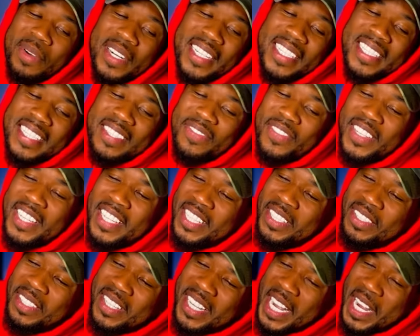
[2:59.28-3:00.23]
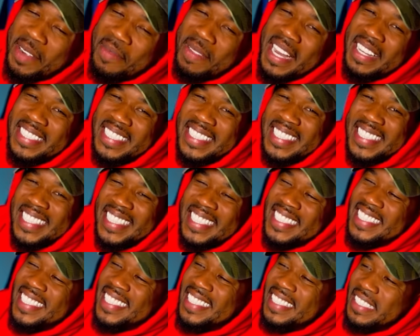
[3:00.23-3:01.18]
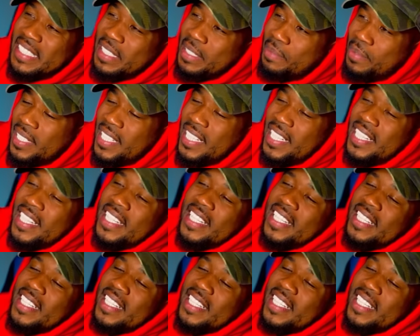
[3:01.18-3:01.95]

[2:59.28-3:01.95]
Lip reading: Bruh, this video came out 6 years ago, bruh.